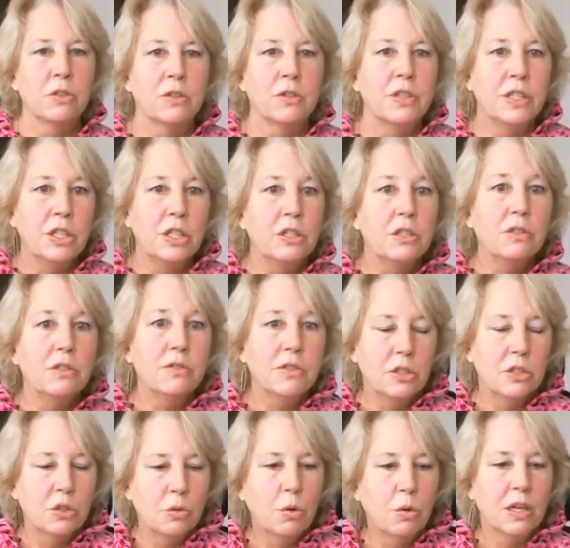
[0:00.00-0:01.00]
on the news
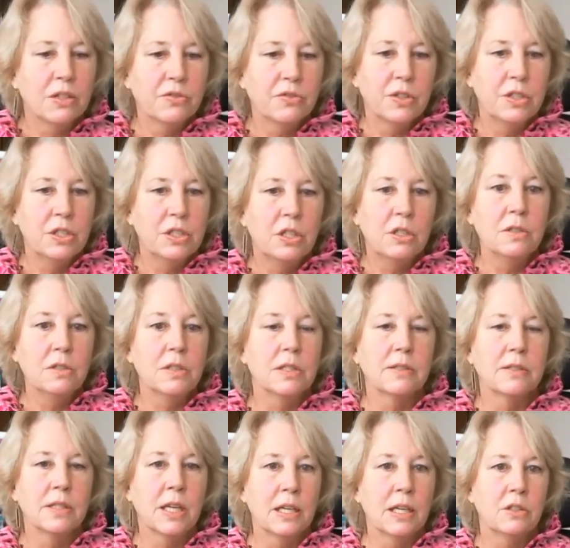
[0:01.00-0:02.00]
and you watch the news,
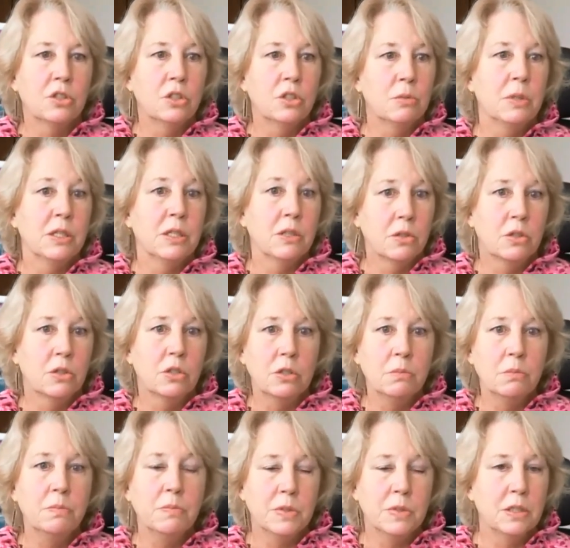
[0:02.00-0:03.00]
it's not doom and
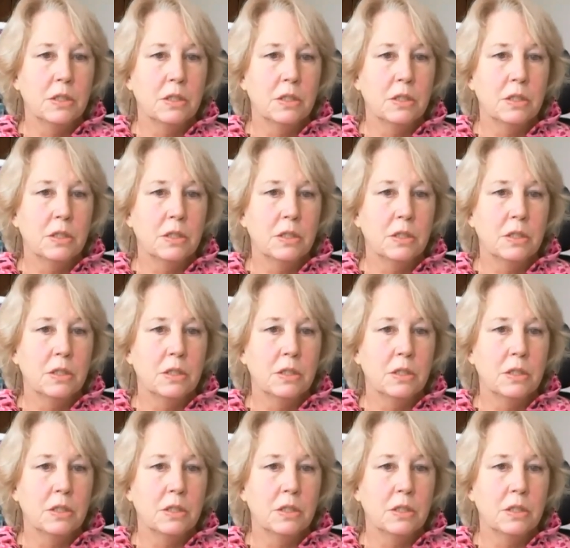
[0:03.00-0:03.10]
gloom.